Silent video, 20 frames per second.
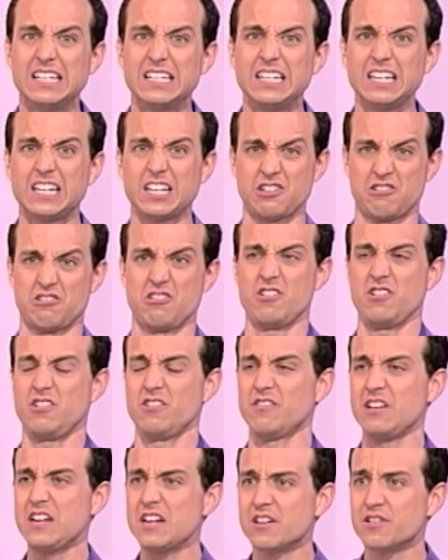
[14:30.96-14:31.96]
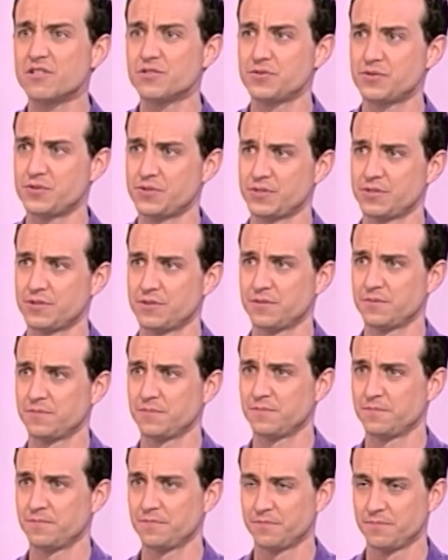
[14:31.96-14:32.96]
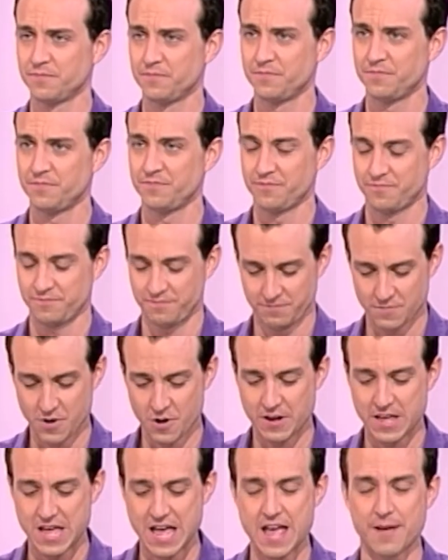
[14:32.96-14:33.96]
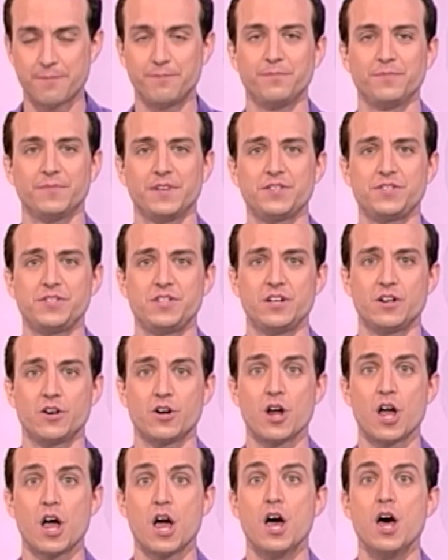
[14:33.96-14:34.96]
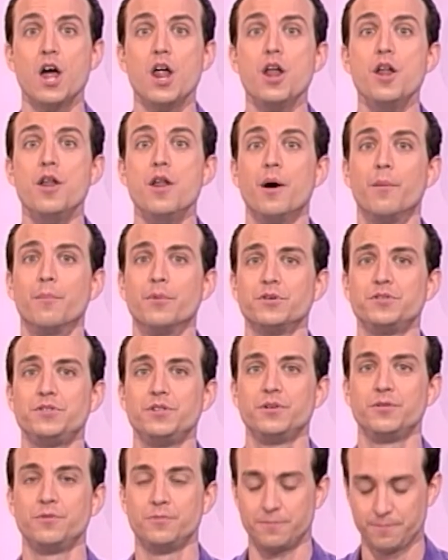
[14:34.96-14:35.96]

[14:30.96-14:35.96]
it can hurt your ears. Okay, let's hear number 2.